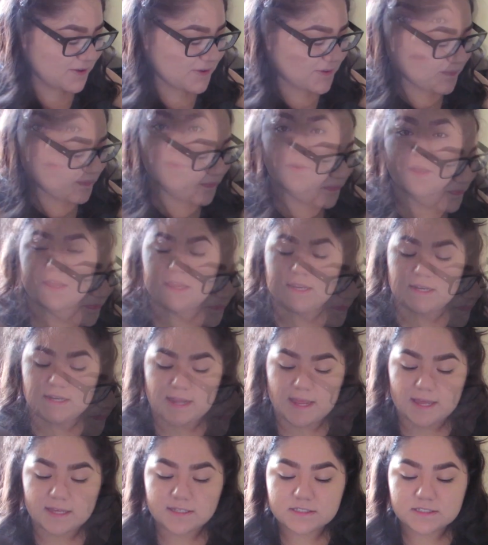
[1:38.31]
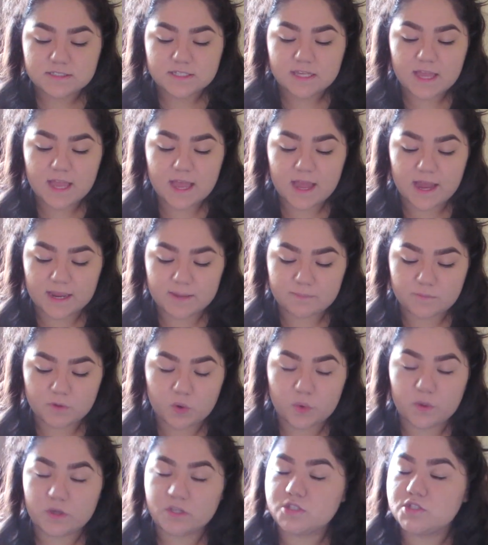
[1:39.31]
Alright, next I'm
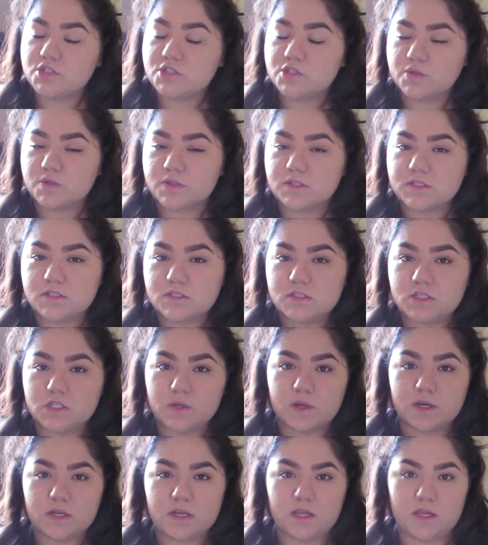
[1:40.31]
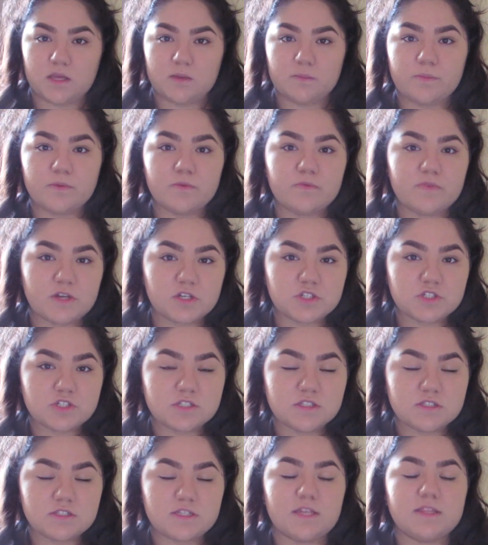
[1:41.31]
going to conceal any
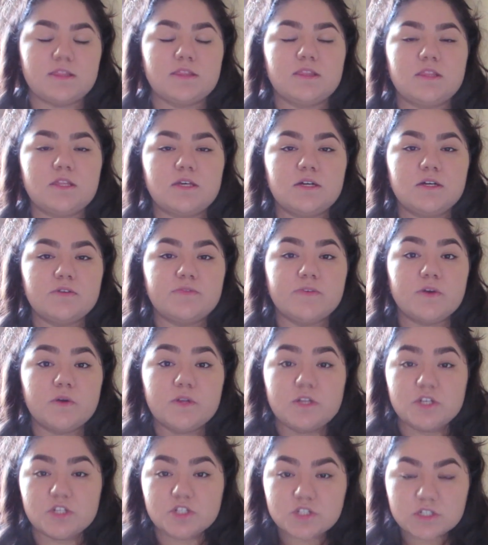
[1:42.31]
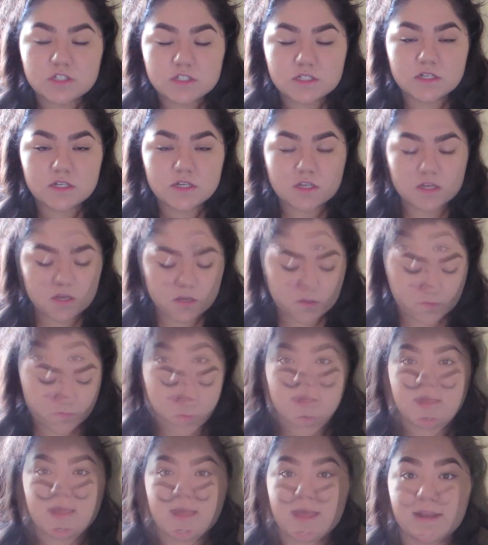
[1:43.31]
imperfections that the foundation didn't
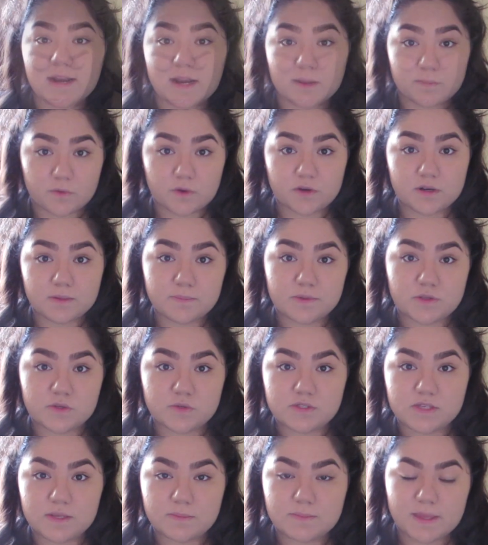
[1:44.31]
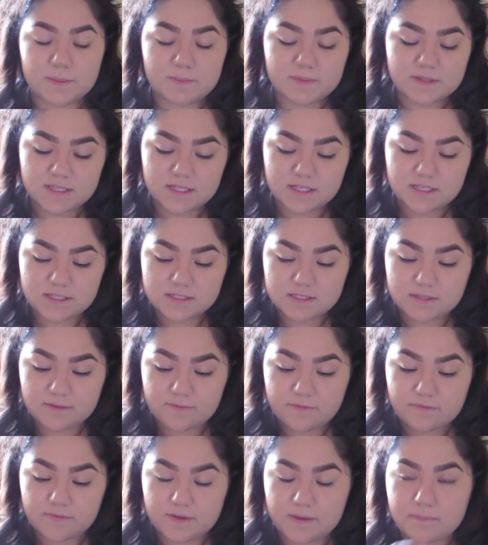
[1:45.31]
cover, and I'm going to be using Maybelline's
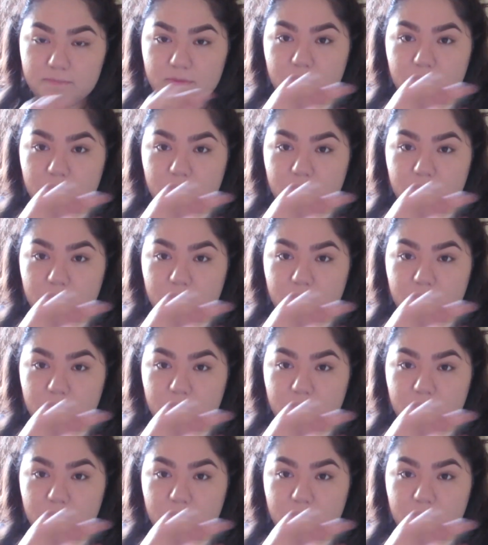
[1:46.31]
Fit